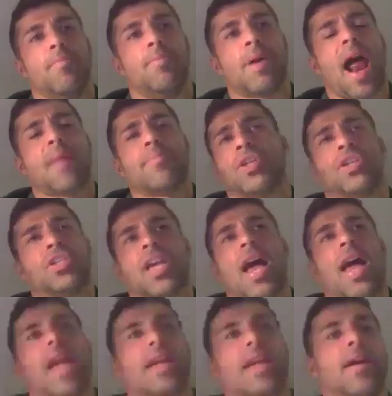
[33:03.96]
But I'm just
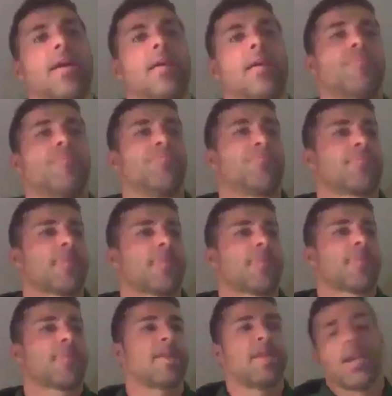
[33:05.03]
like,
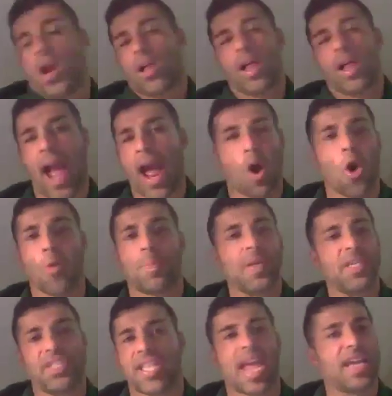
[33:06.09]
like I hope he
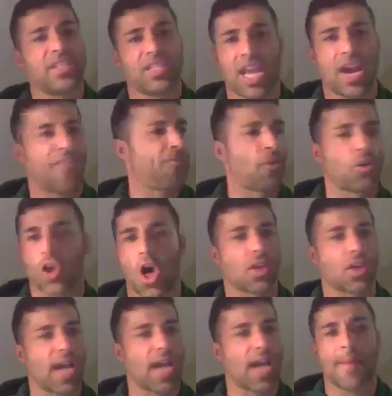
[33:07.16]
stays there for a long
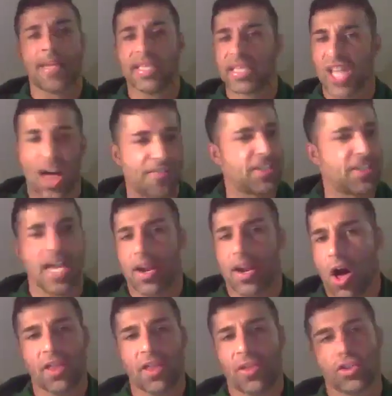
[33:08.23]
time and he loves it and
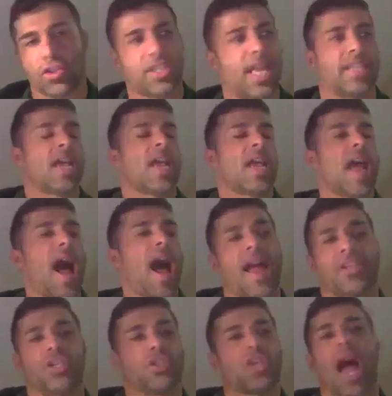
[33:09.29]
all of those things. I
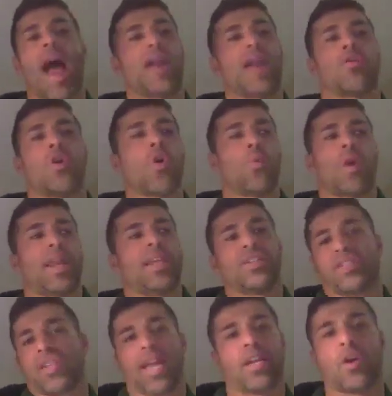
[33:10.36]
don't know what his
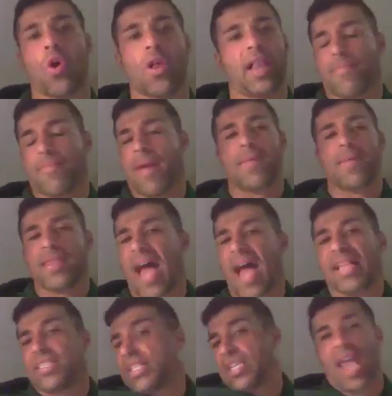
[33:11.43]
like like maybe
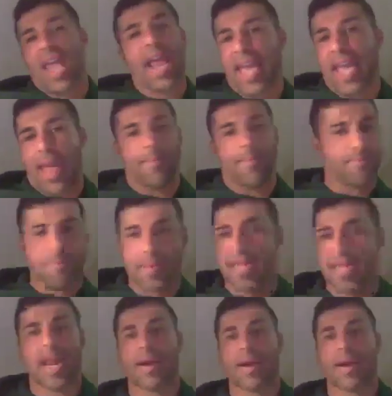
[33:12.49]
that's his end game, being at a